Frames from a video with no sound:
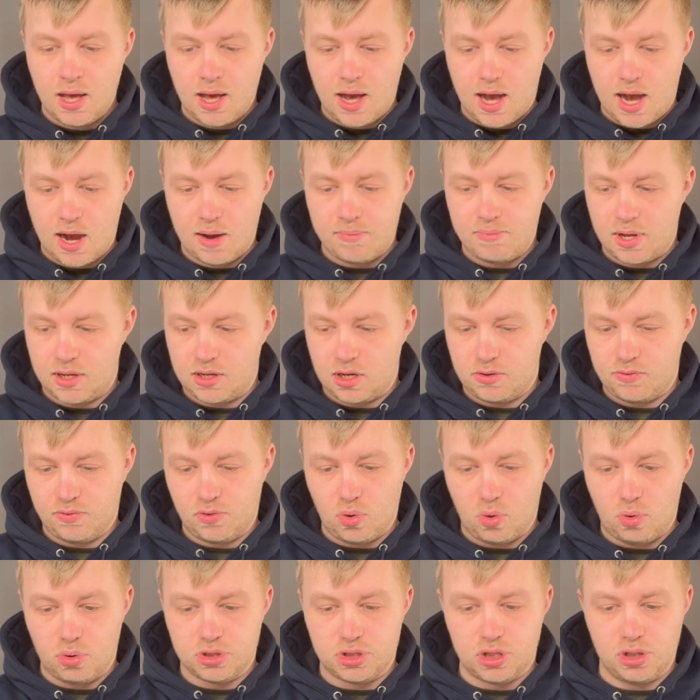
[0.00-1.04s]
Um, and then we've
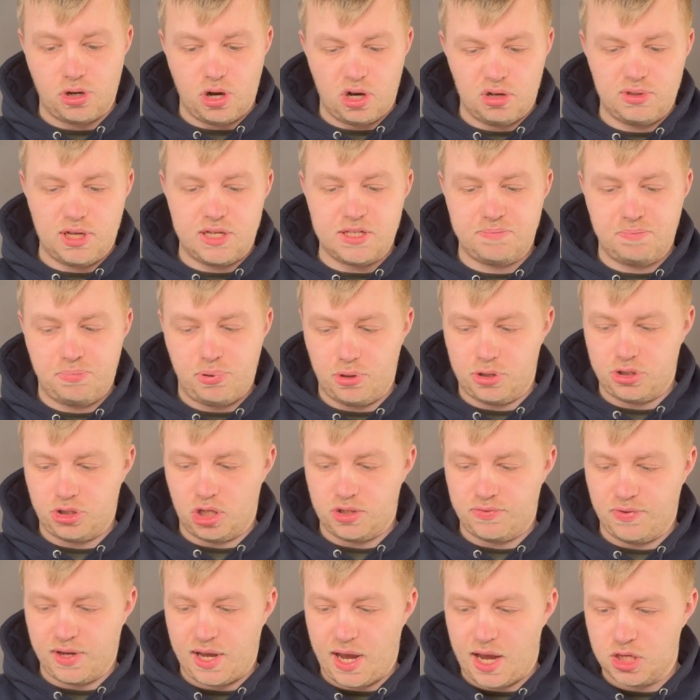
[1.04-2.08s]
also got these push
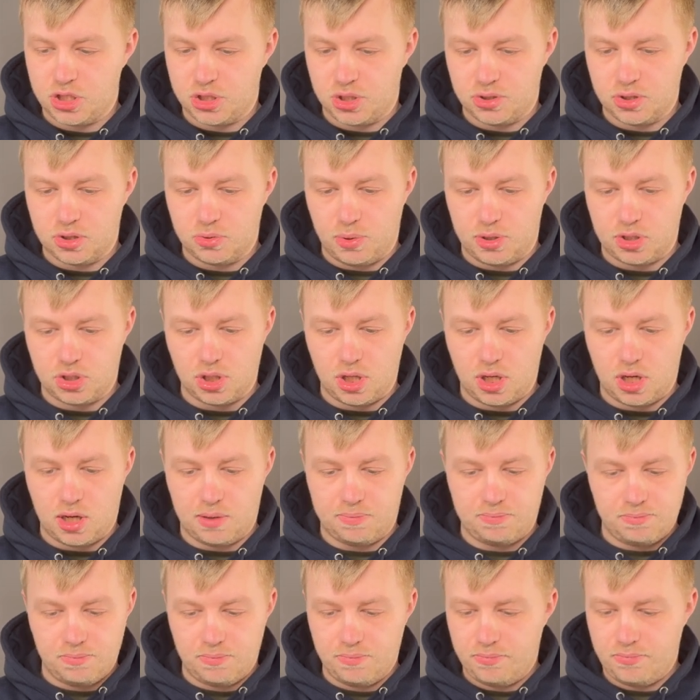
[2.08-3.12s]
notifications, which are
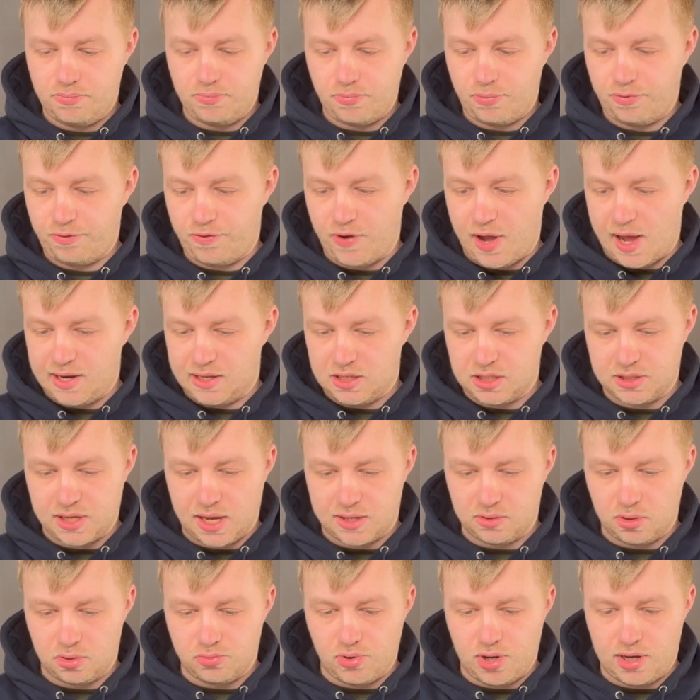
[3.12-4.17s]
fairly
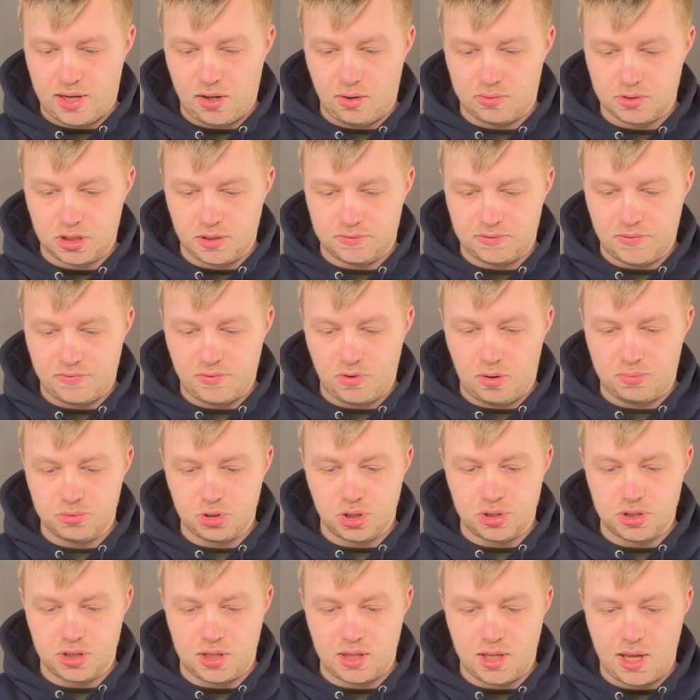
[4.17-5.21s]
standard, really. Lots of different
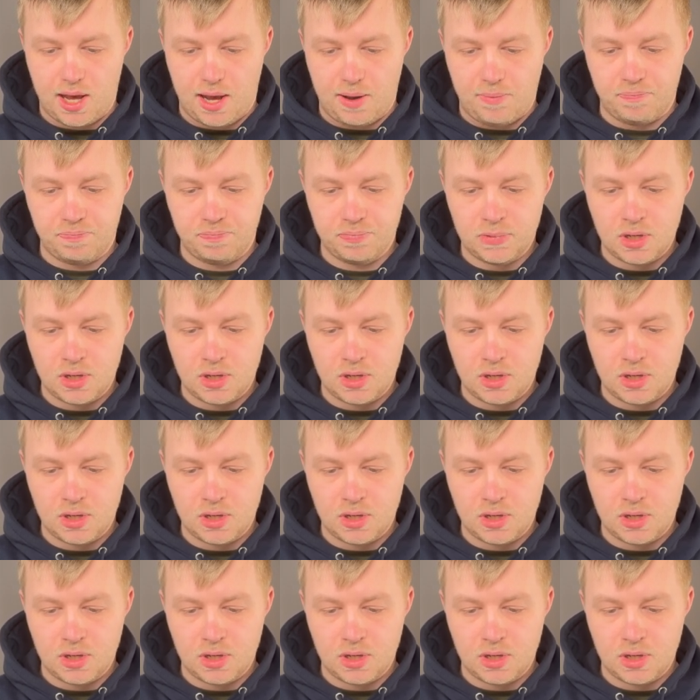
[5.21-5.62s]
options in there.